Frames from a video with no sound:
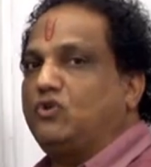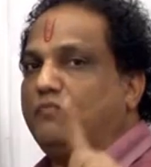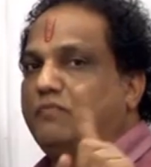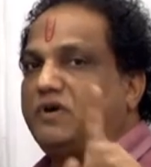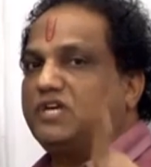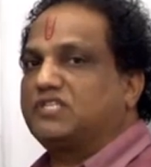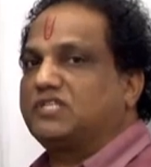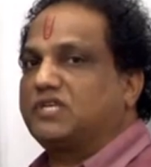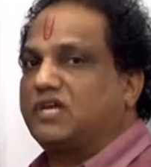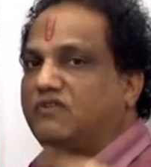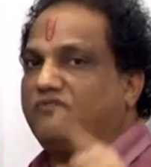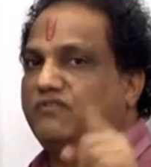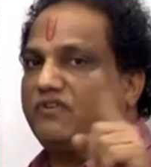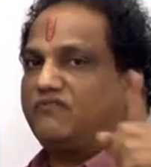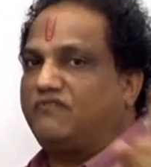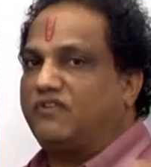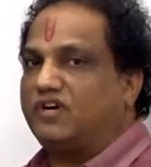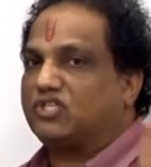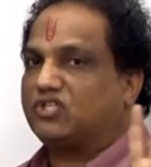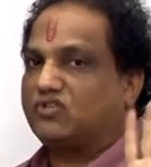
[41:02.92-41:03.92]
you must
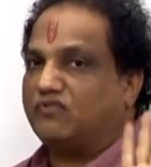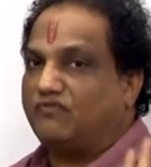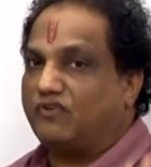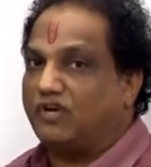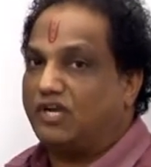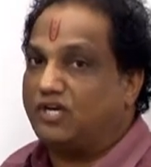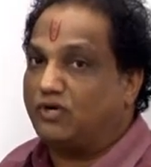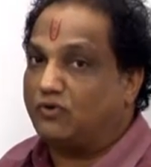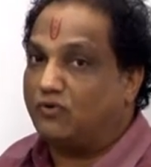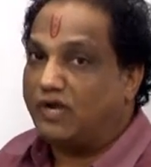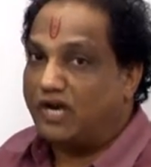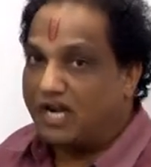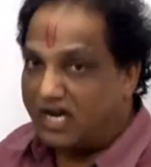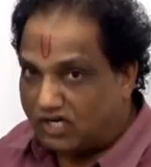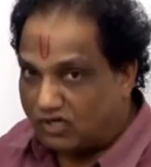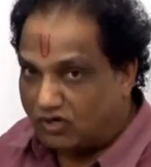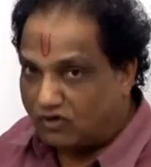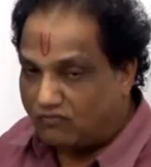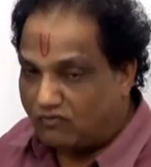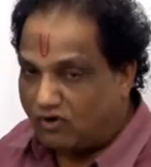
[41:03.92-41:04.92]
convert first of all into
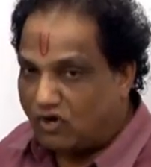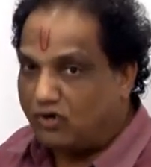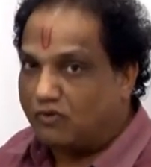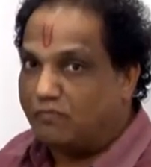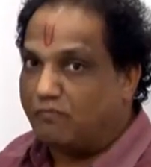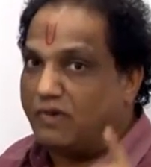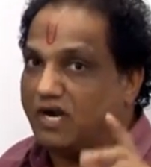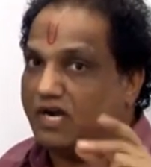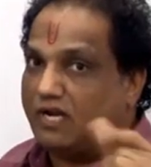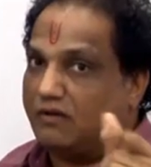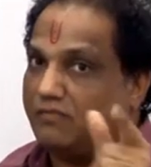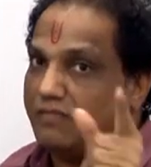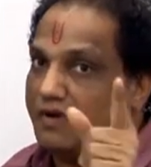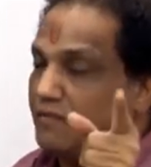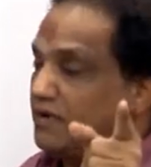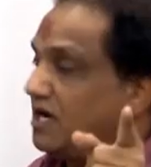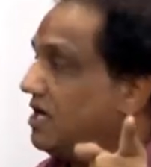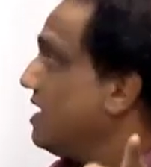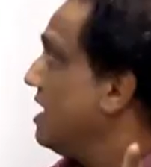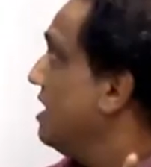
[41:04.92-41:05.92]
electron volt,
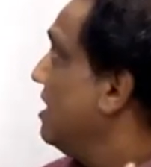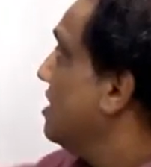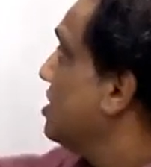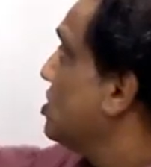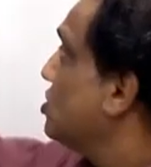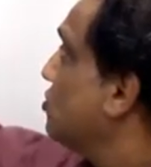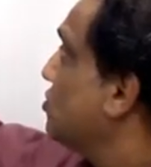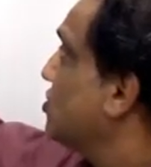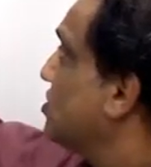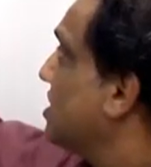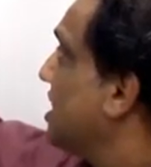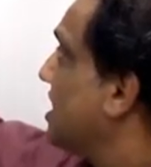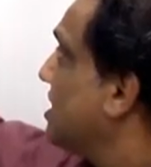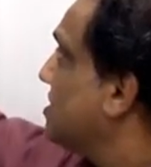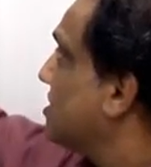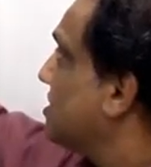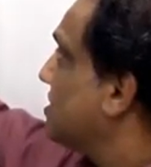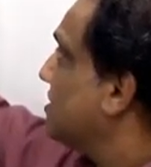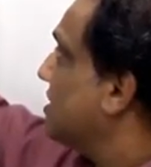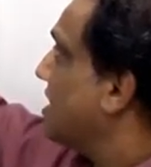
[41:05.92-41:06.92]
multiply by 10 raised to
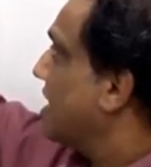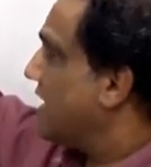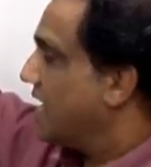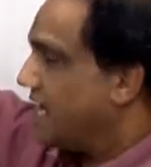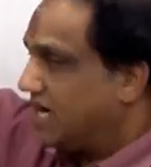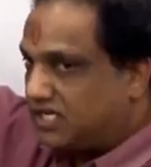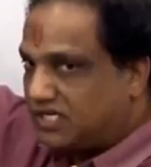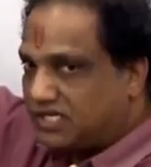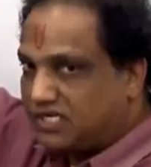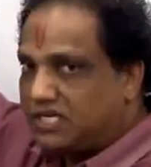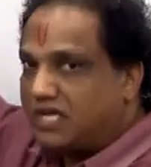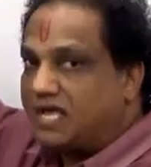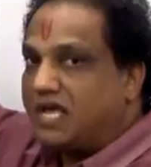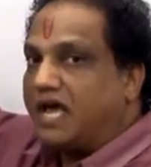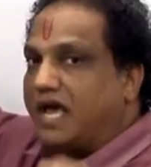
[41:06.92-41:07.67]
6, correct?